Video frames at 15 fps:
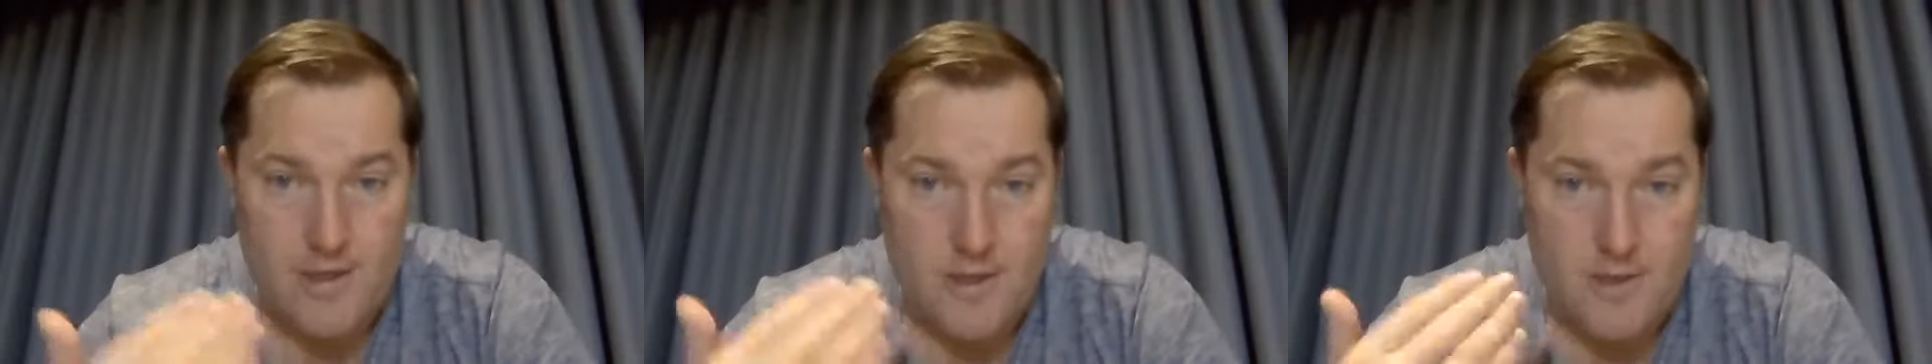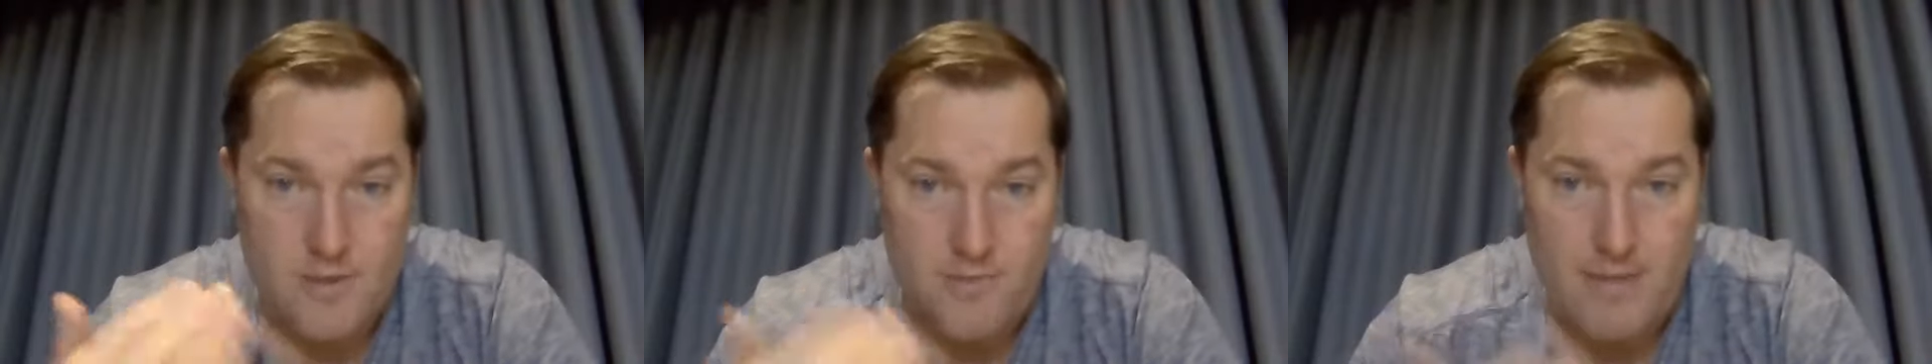
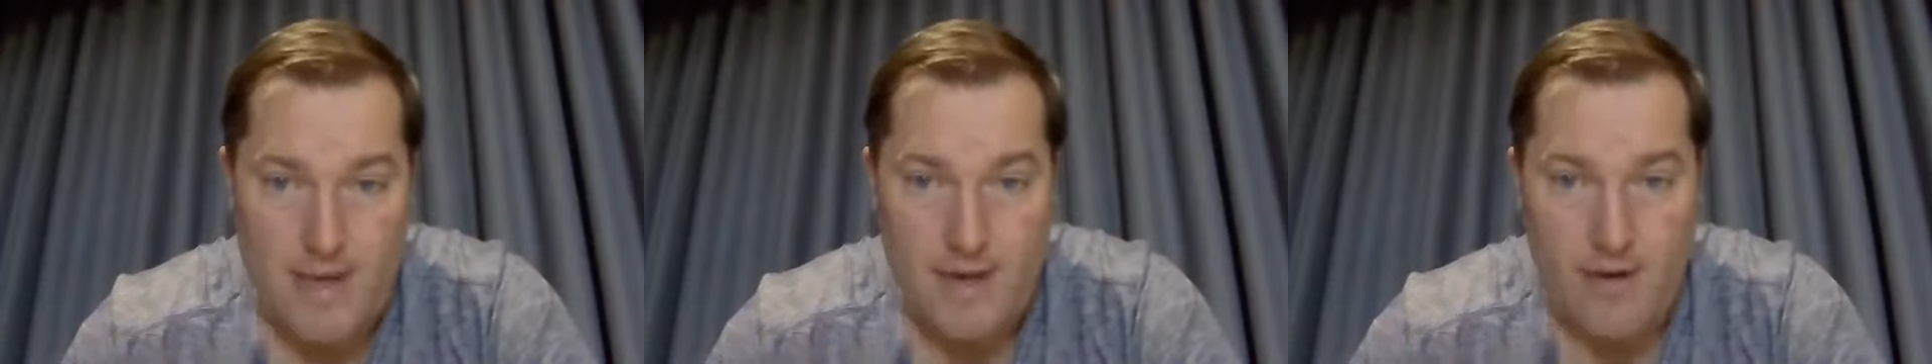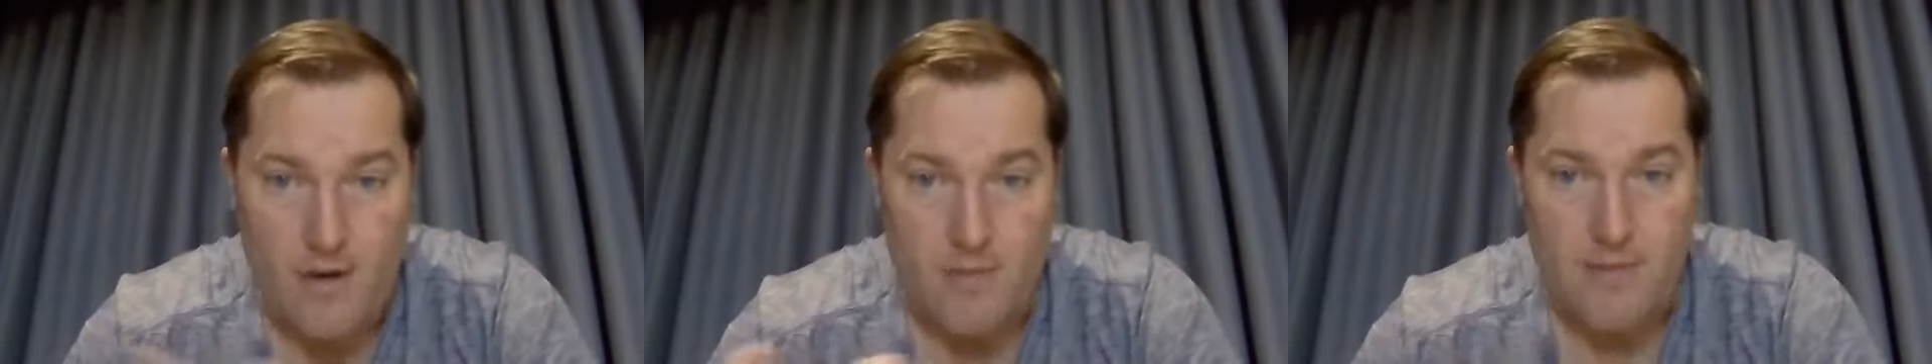into
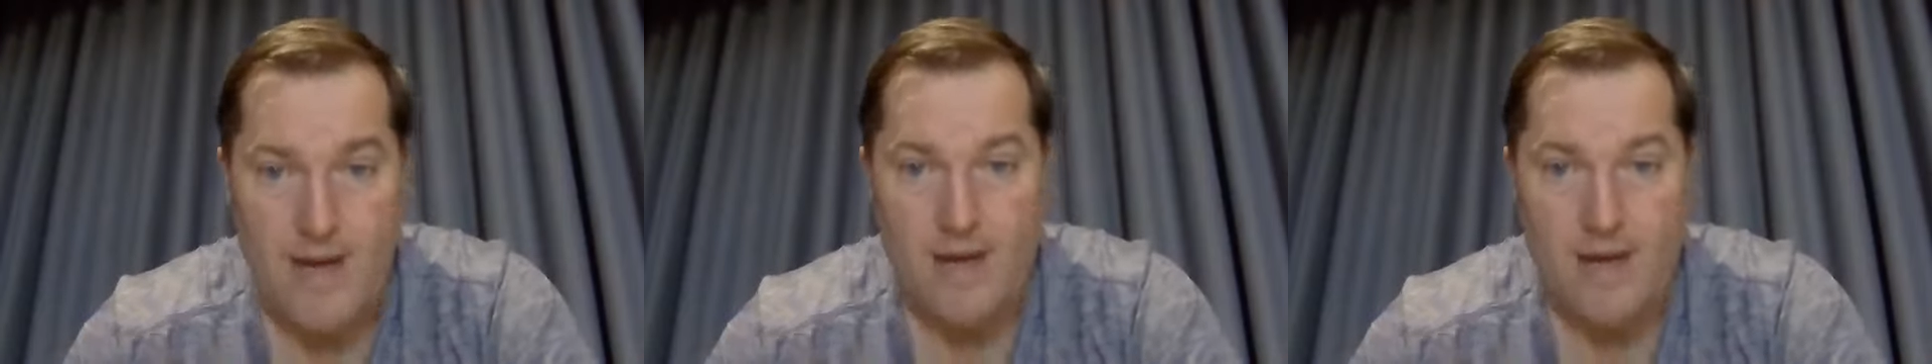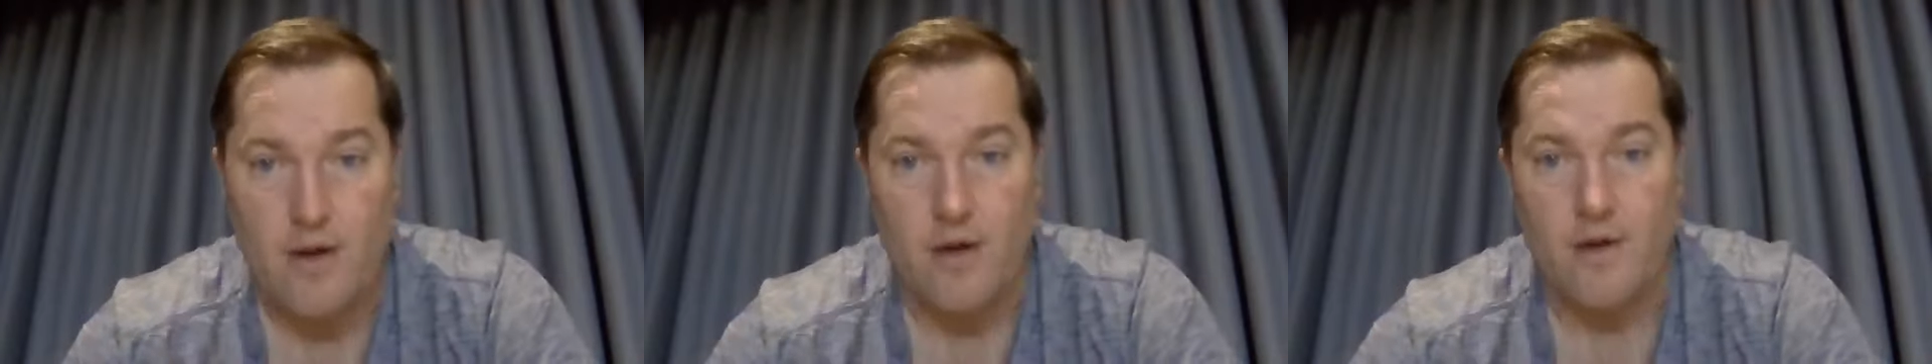macro,
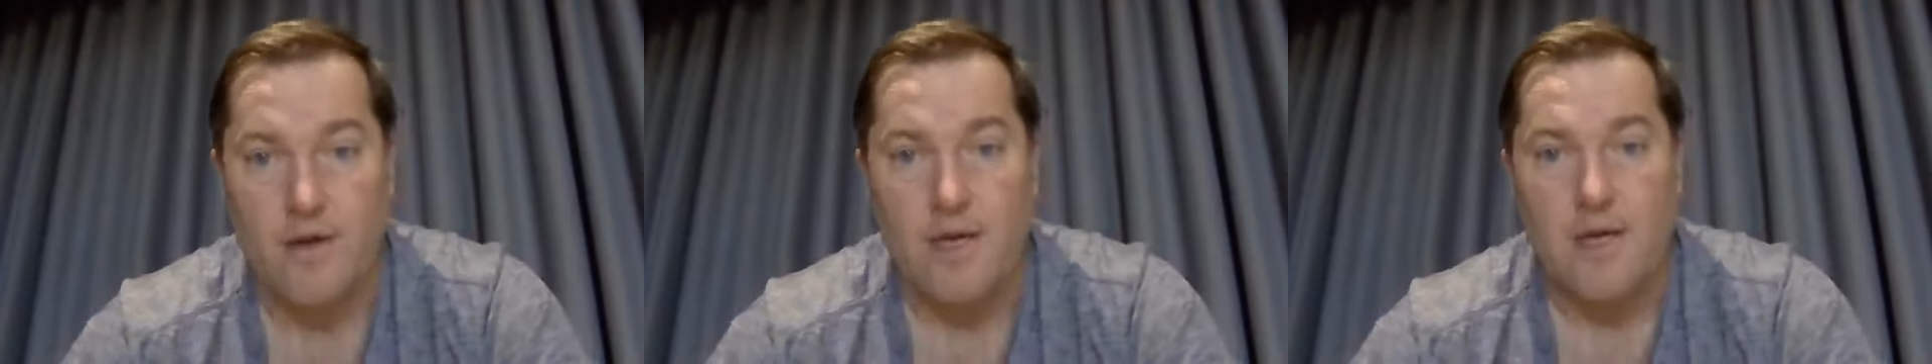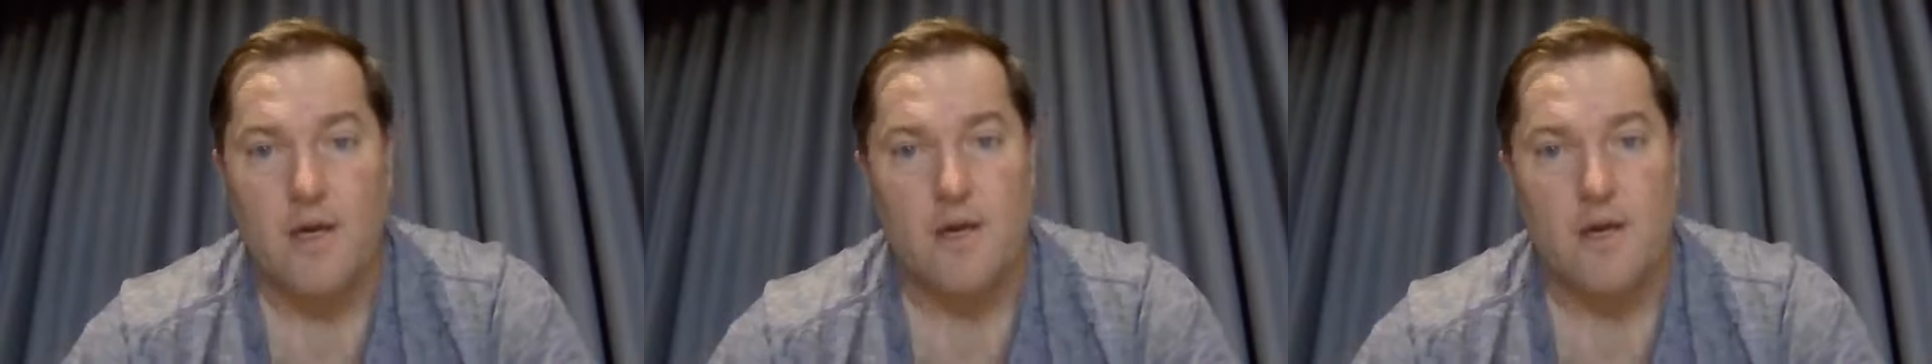micro,